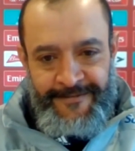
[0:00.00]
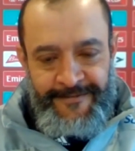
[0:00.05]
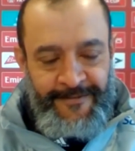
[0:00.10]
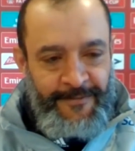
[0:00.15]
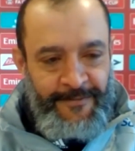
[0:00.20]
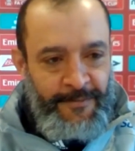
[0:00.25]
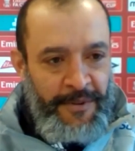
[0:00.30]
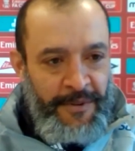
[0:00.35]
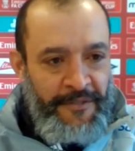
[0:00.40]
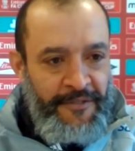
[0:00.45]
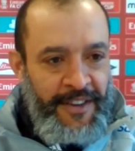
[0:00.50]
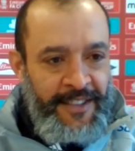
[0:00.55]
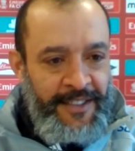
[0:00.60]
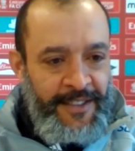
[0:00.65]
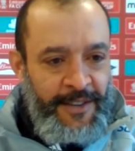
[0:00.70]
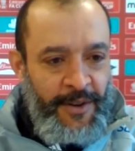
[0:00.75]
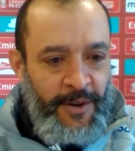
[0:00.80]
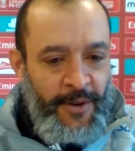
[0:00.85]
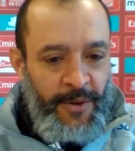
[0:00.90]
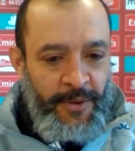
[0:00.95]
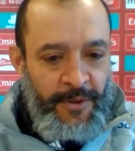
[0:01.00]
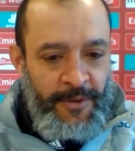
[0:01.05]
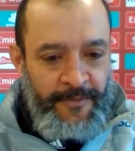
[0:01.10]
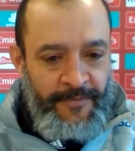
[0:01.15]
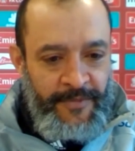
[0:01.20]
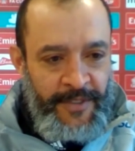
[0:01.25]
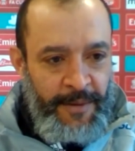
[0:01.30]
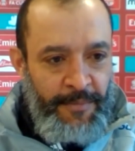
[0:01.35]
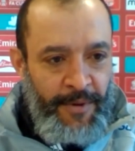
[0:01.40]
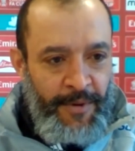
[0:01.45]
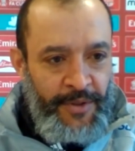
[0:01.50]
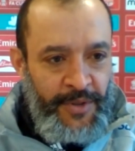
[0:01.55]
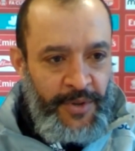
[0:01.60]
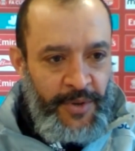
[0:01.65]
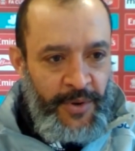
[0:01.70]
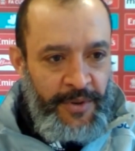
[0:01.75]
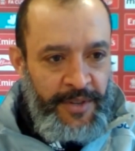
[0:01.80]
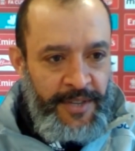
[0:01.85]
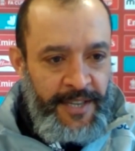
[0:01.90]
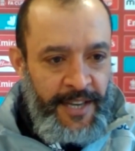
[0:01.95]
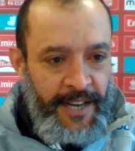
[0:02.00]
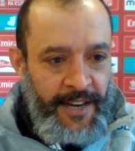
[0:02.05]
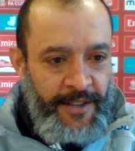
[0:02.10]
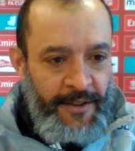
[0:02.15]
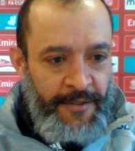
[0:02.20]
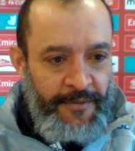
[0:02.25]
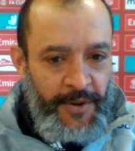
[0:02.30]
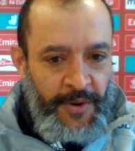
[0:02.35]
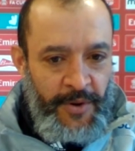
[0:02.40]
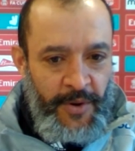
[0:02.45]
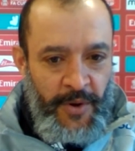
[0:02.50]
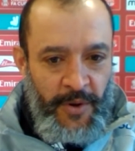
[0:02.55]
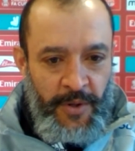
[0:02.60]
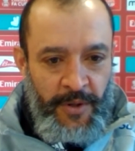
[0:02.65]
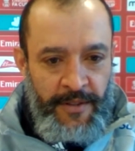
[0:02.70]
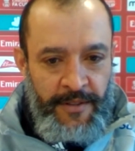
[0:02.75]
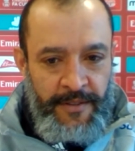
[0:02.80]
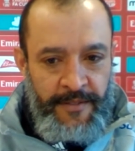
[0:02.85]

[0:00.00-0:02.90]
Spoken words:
prevent the ball to go inside of your goal.